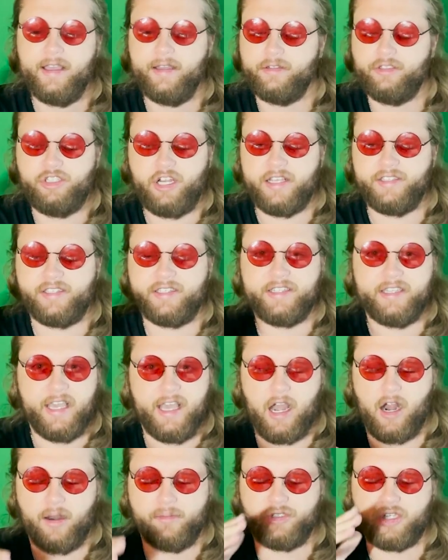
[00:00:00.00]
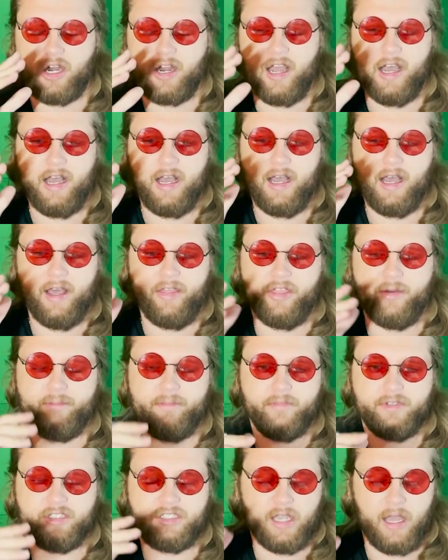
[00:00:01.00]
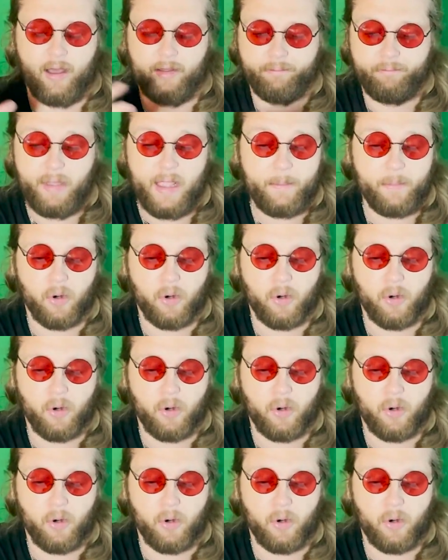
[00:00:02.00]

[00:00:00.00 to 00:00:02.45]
a big